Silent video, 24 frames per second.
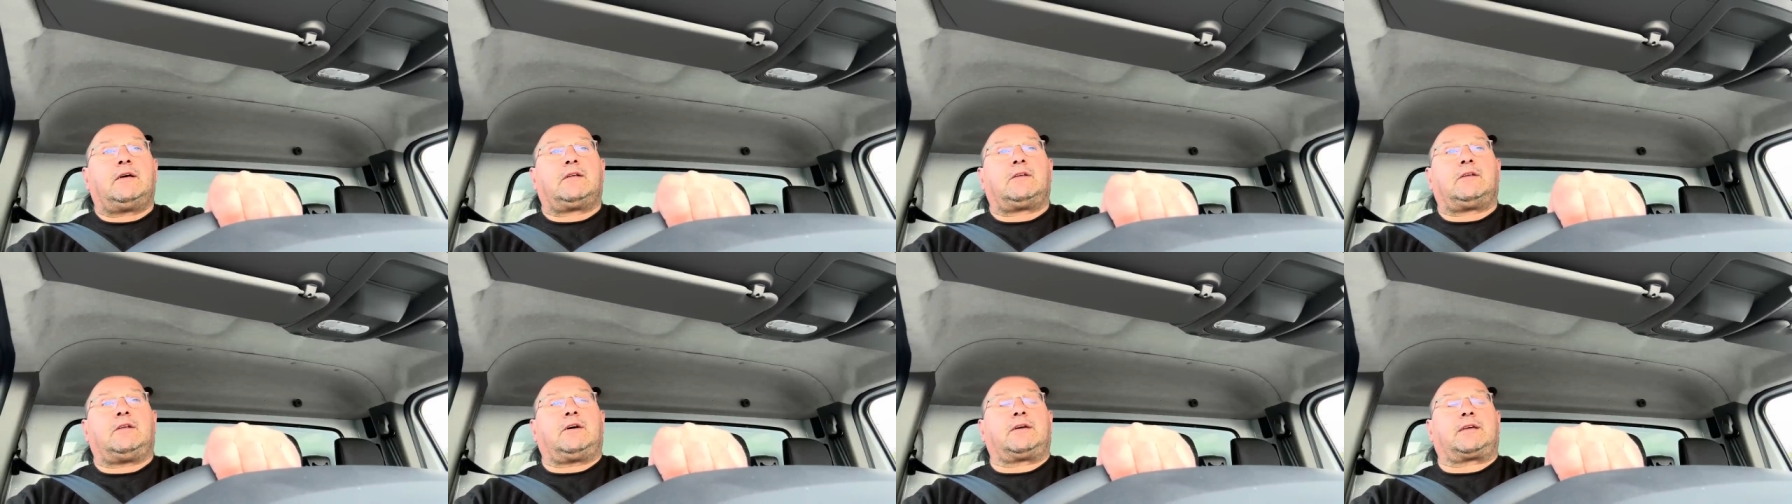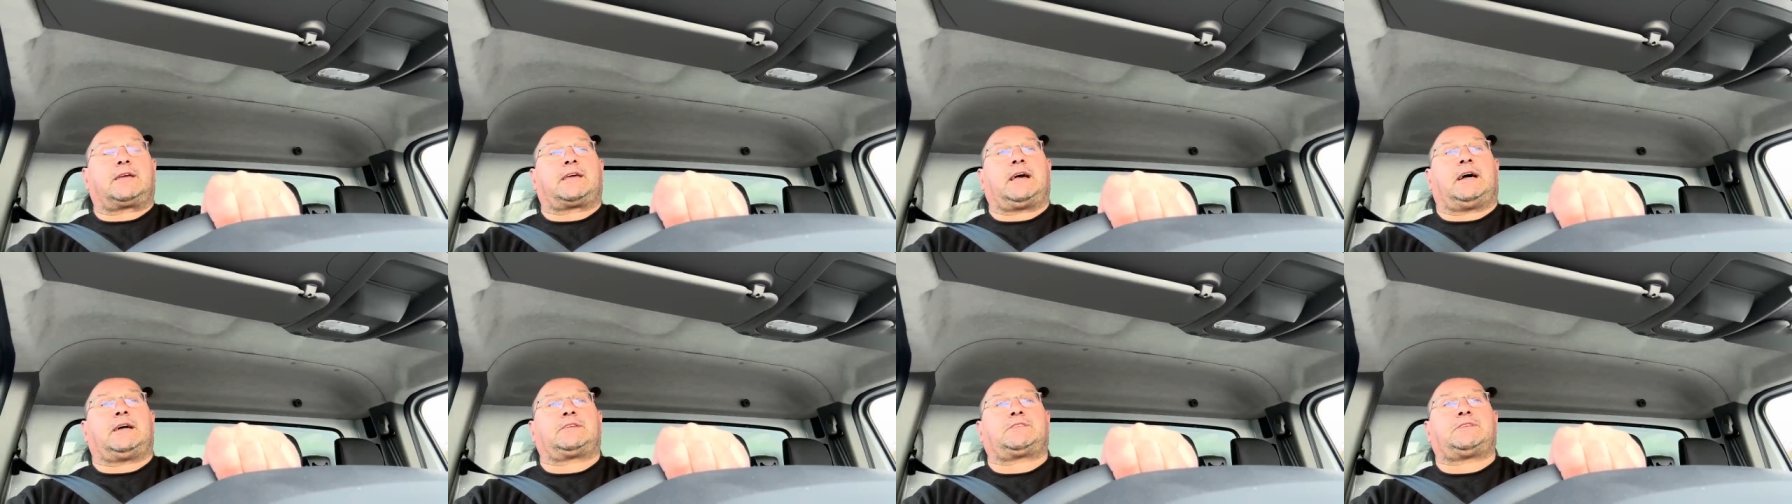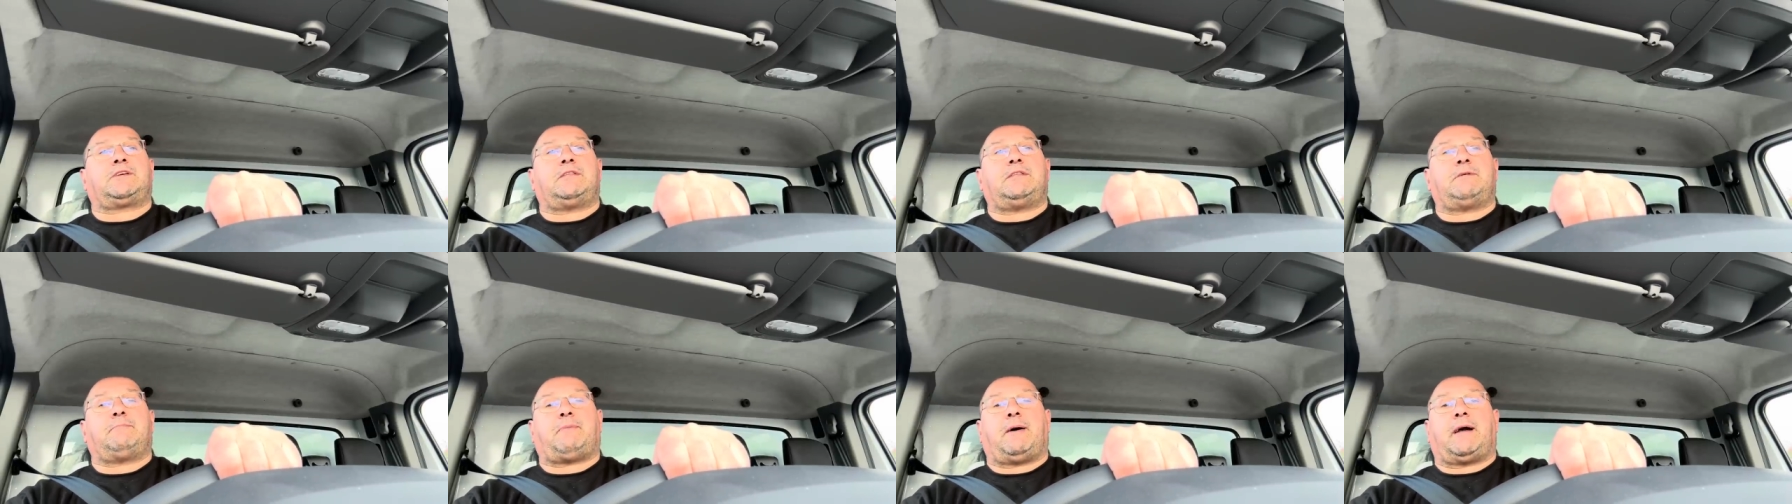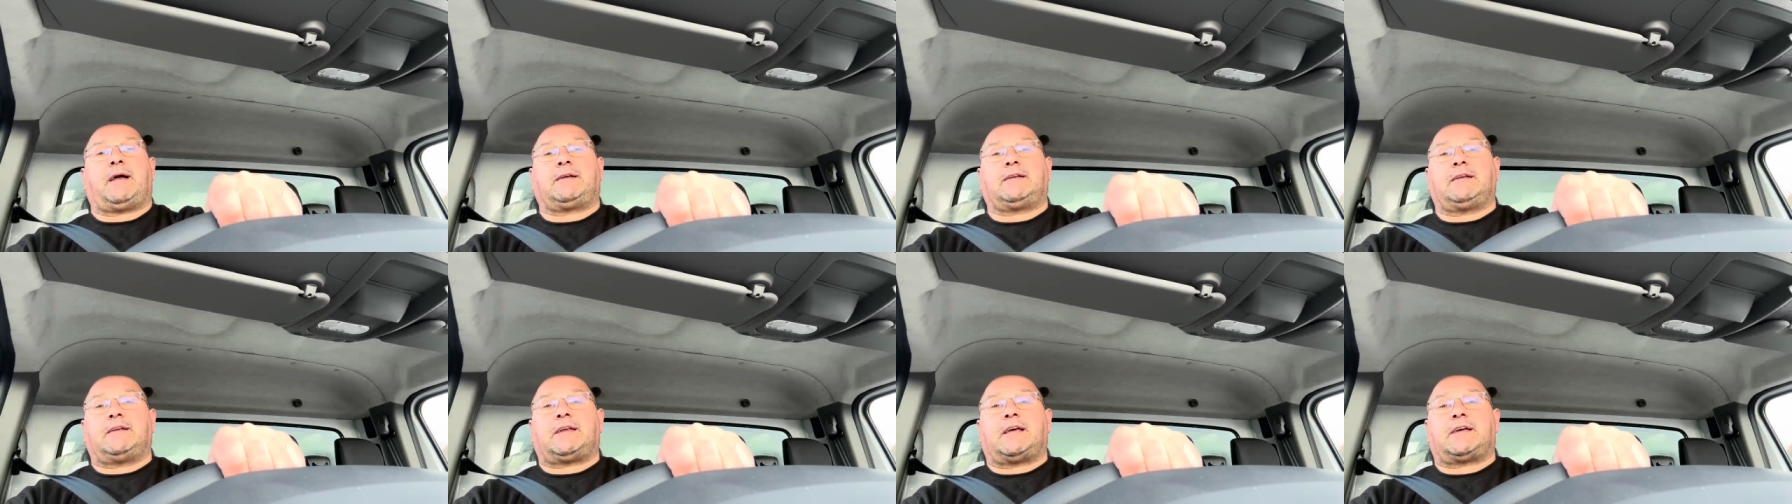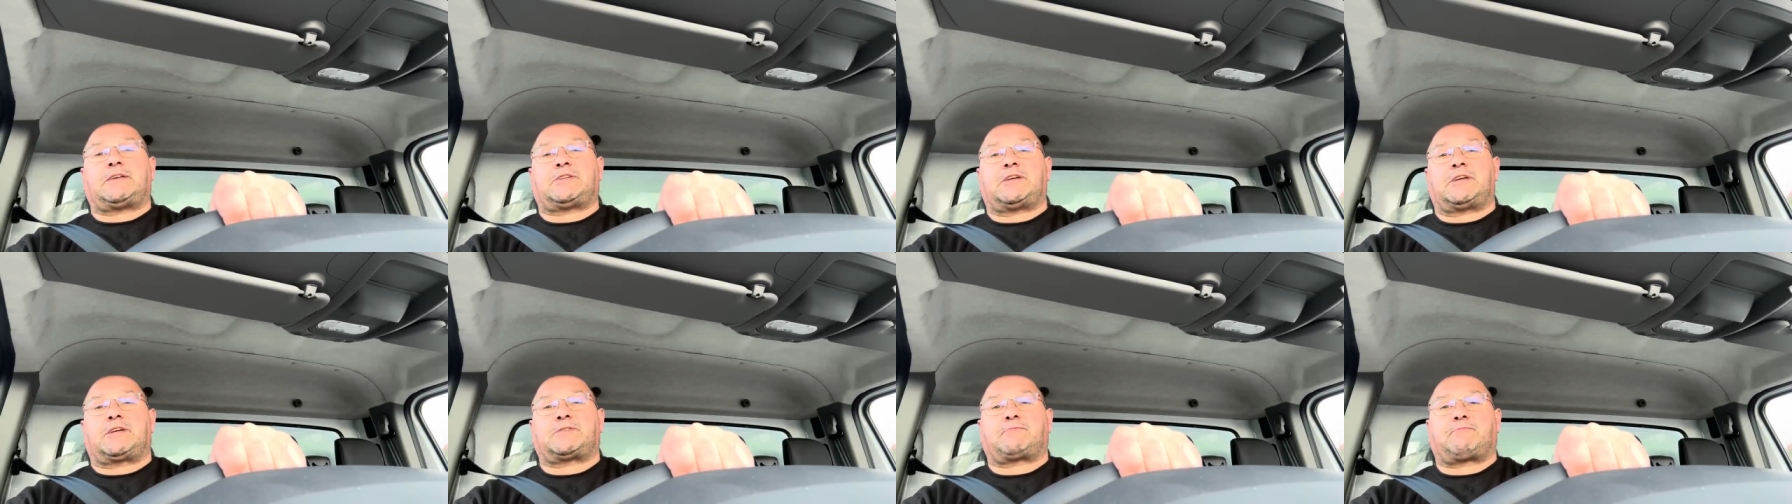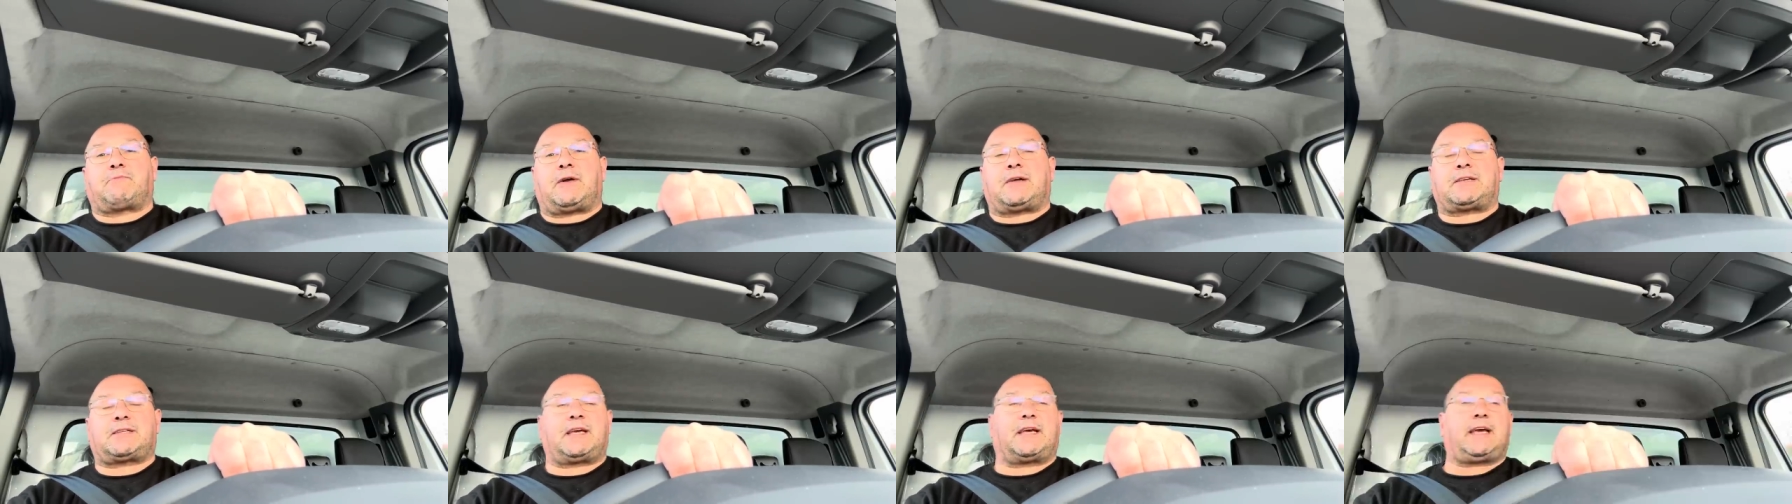like catching the Bangladesh
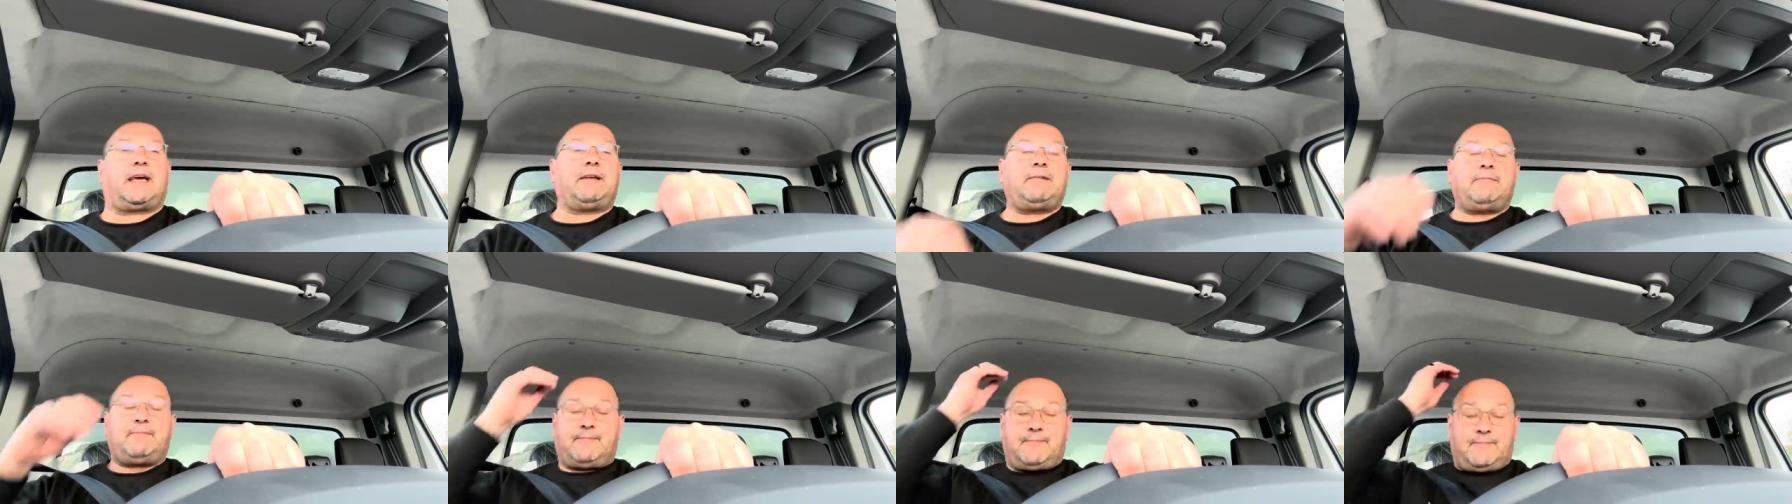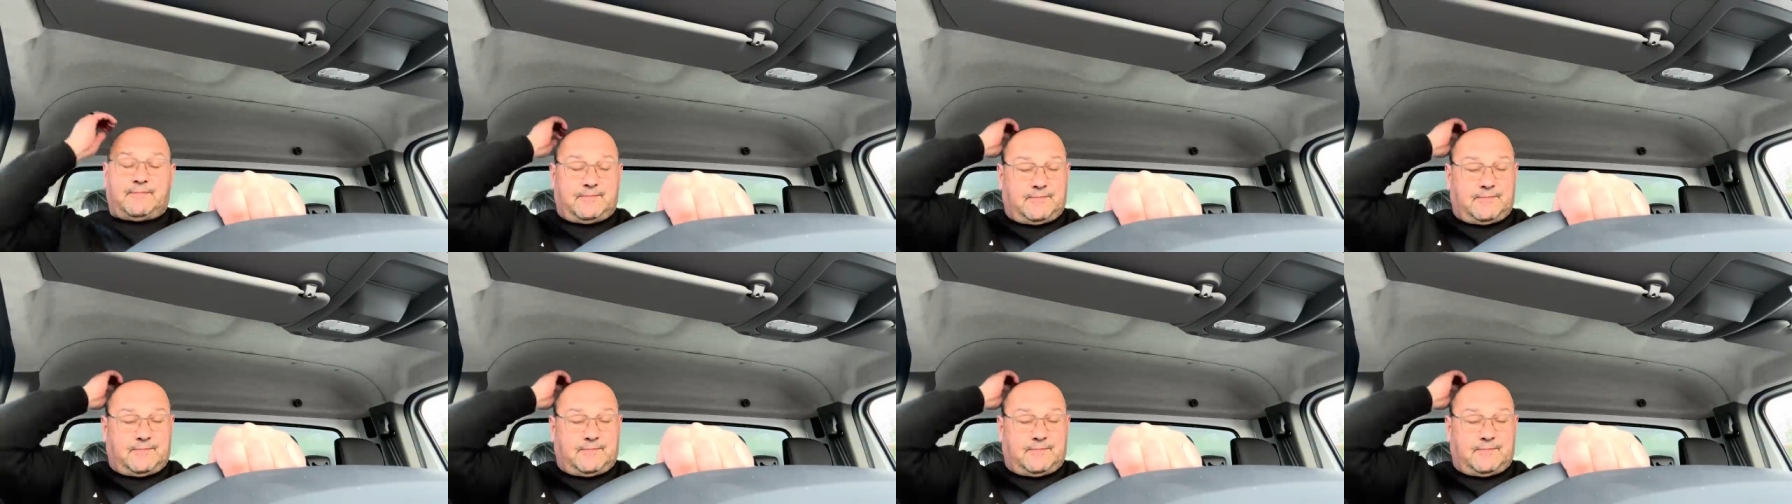Express again.